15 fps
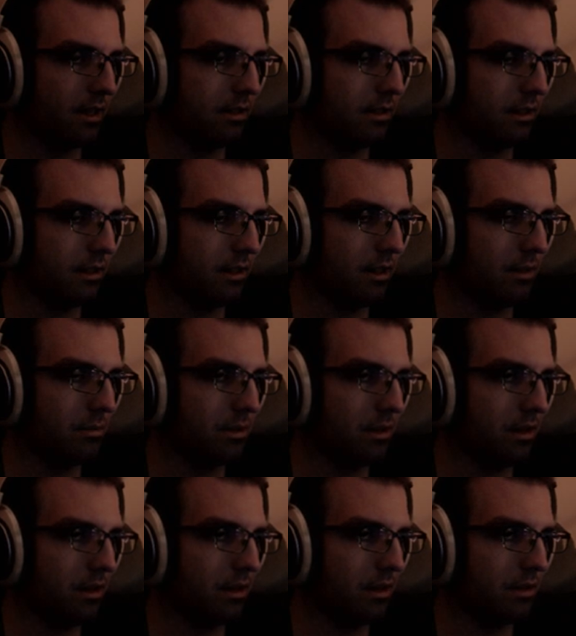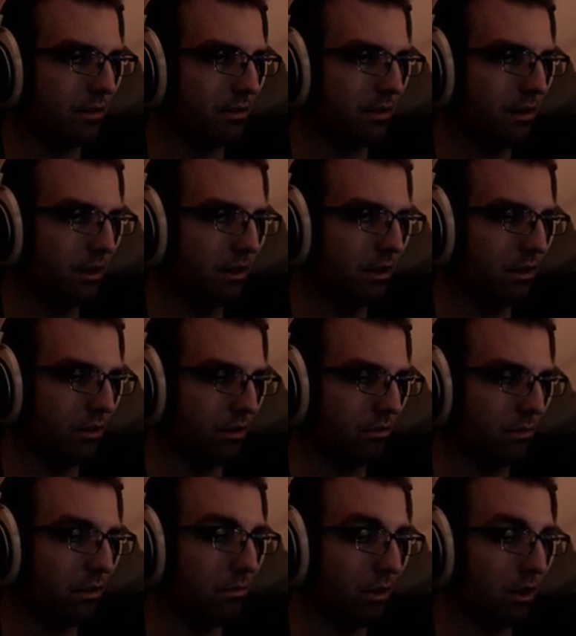it's gonna help you out, like just
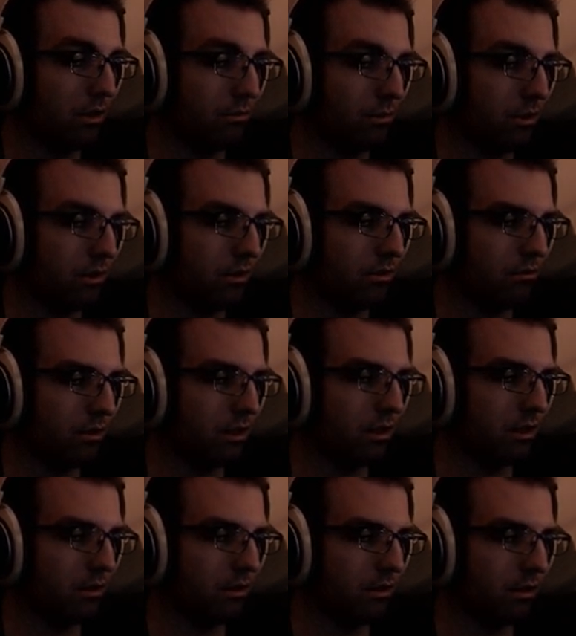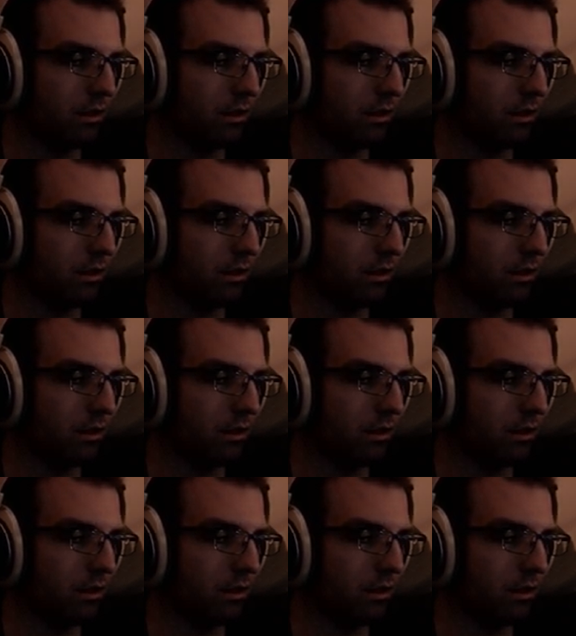memorize millions of things and,